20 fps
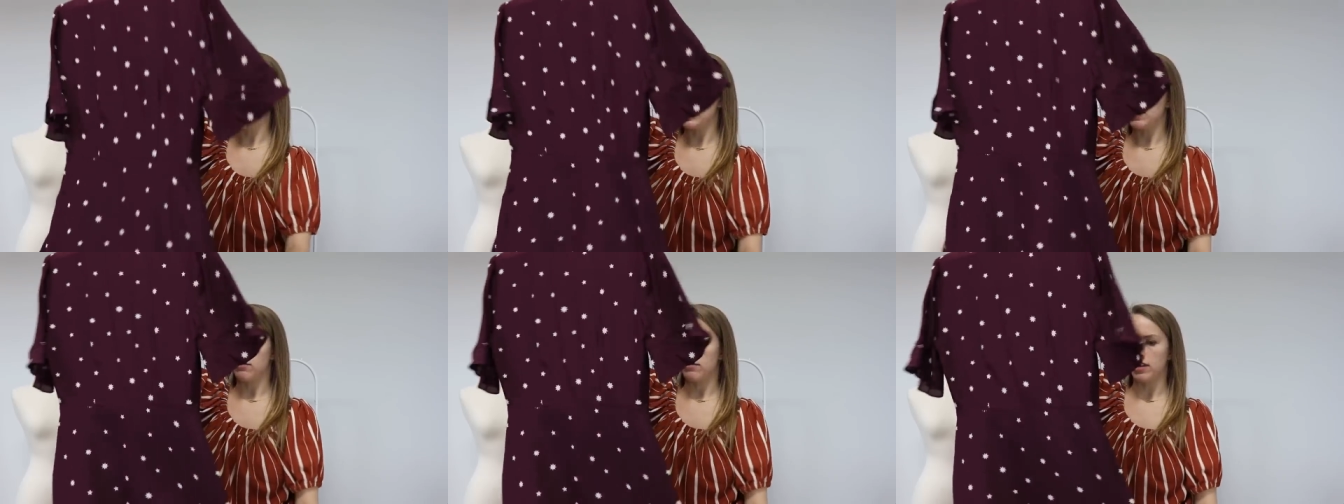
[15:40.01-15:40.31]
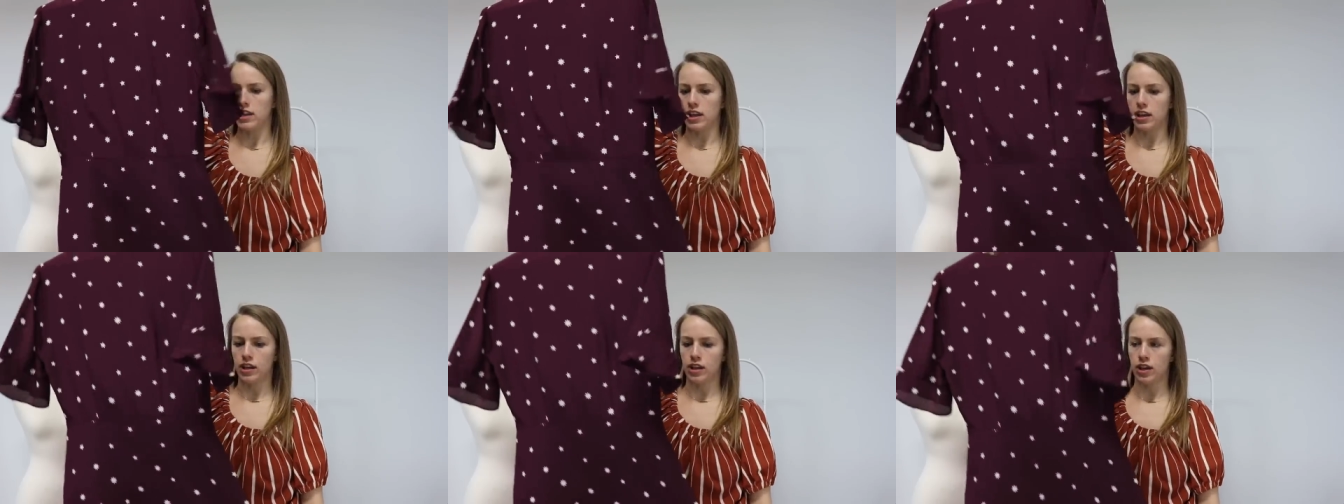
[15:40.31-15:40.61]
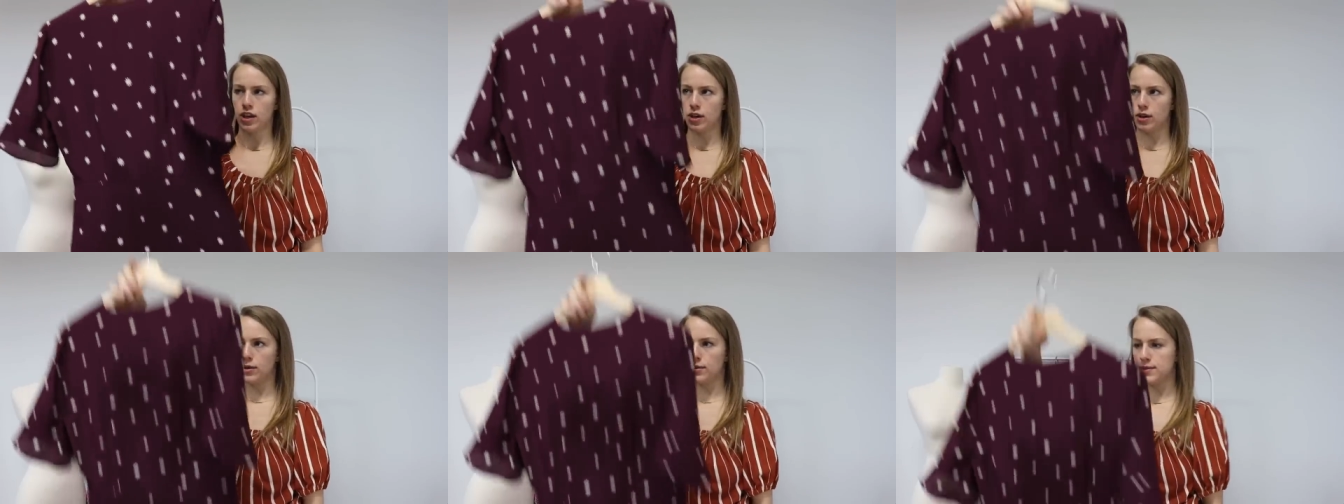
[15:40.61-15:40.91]
really, really
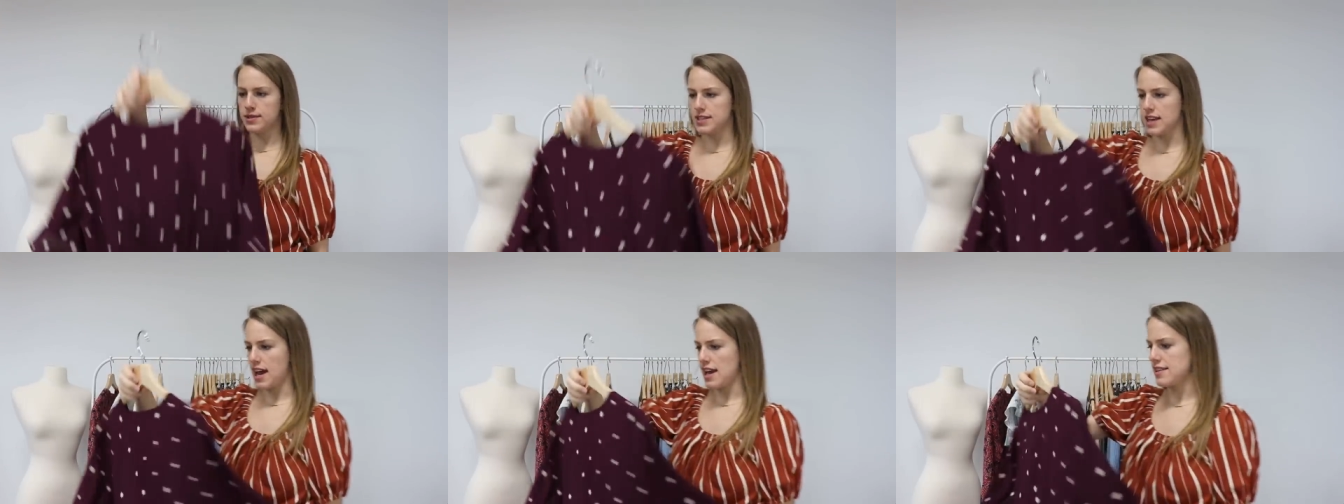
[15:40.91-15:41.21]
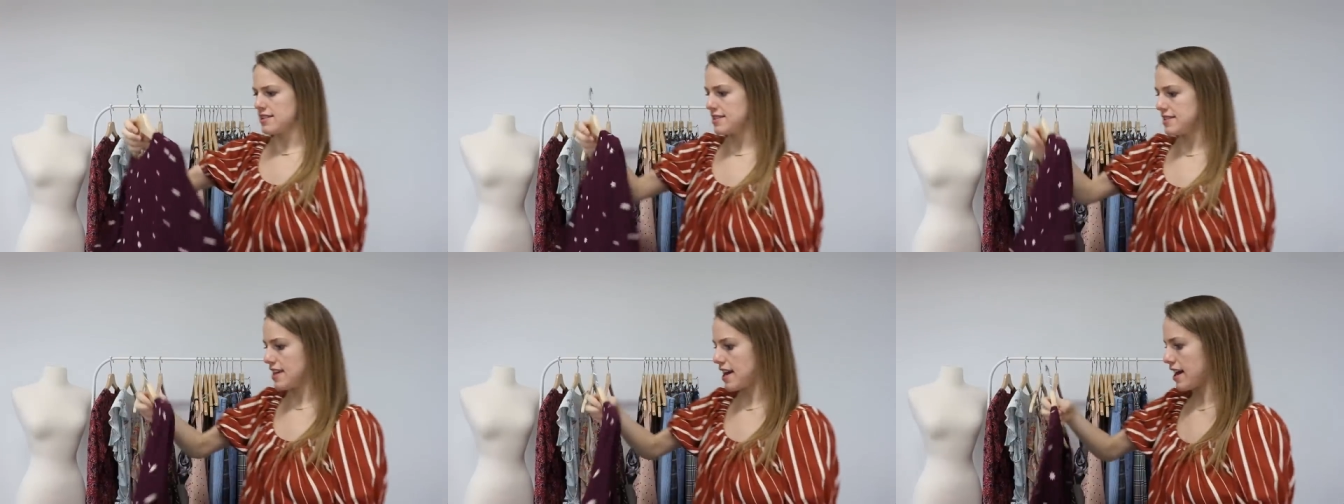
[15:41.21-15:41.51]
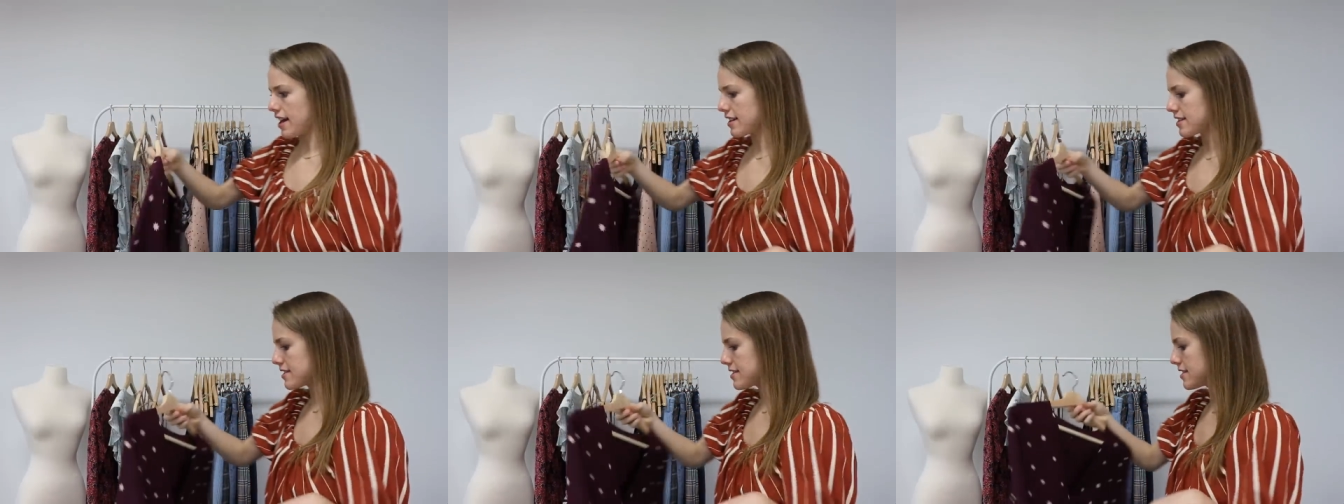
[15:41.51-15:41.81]
cute, size
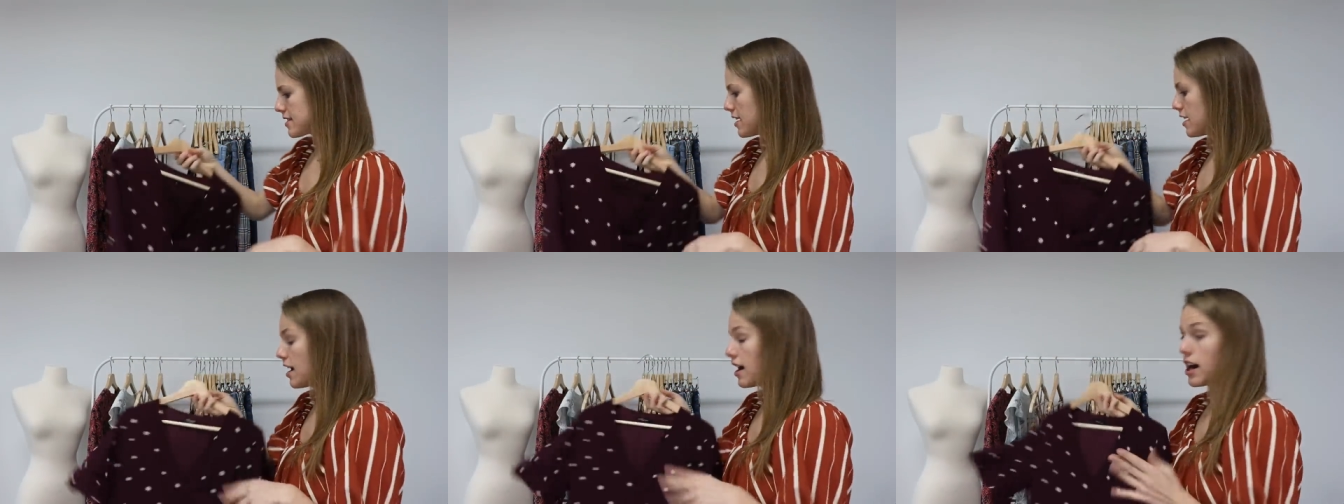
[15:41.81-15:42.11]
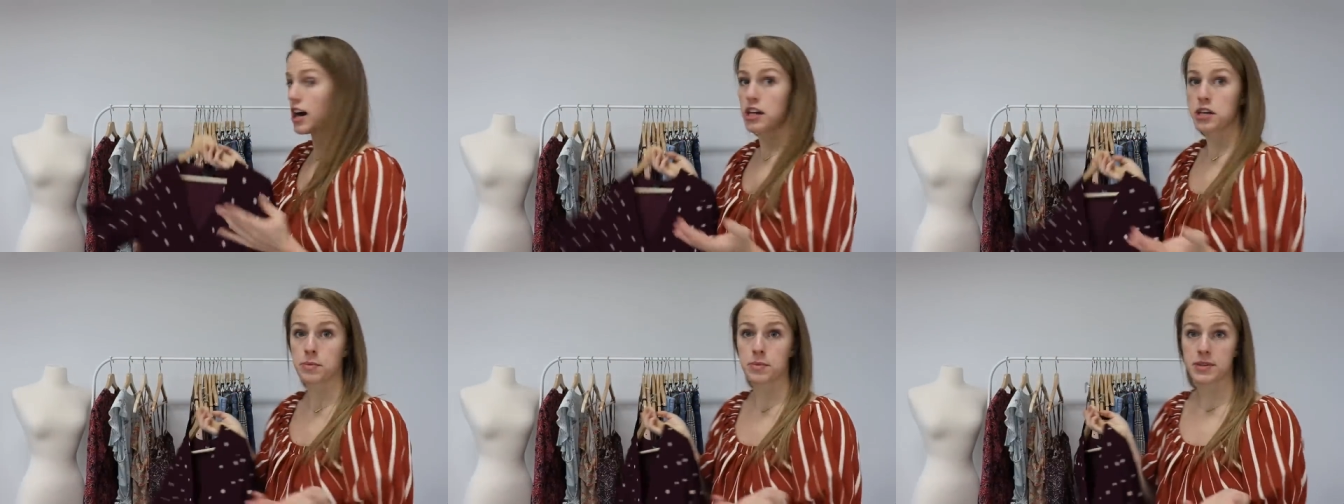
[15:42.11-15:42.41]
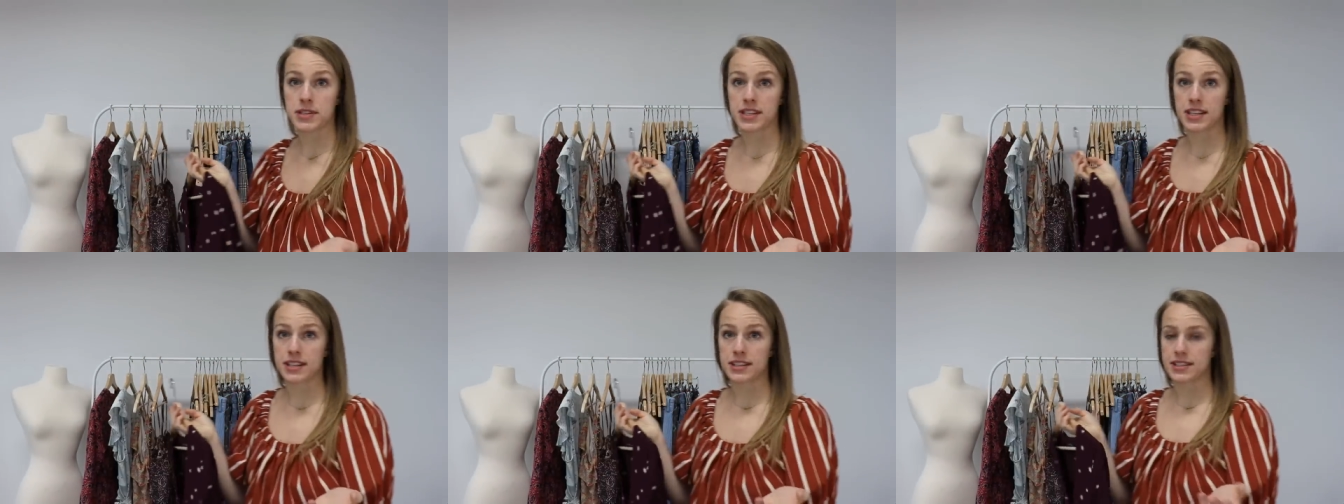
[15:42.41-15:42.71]
six.
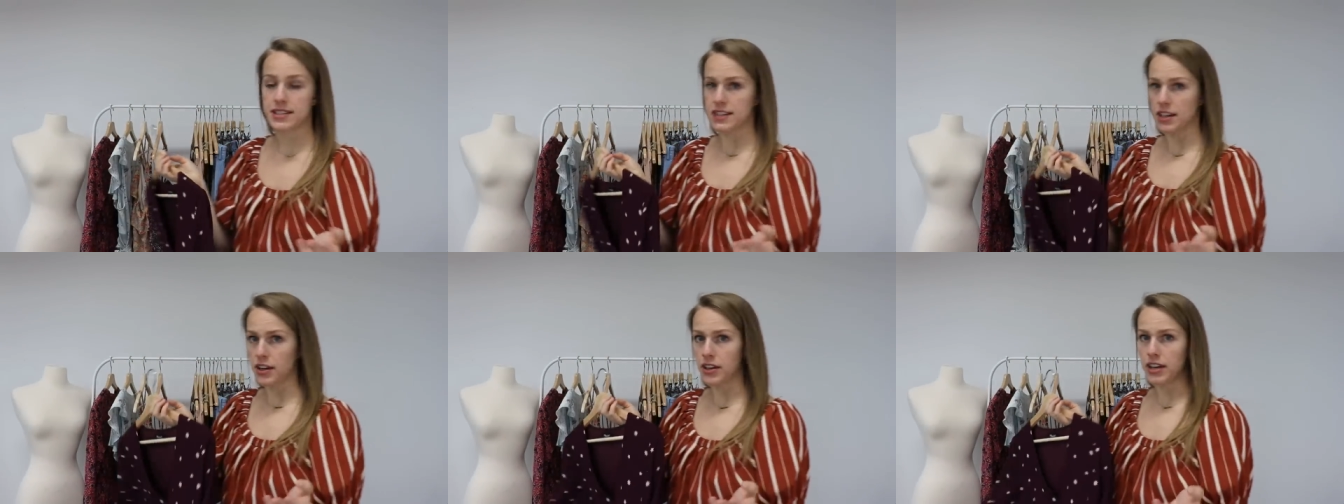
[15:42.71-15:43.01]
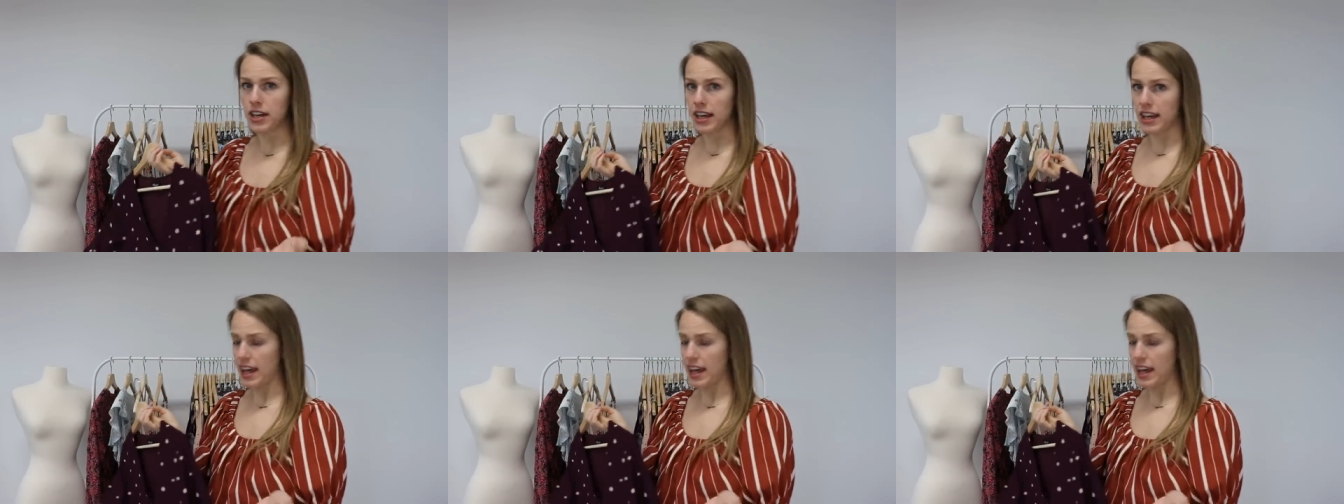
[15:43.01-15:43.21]
100% silk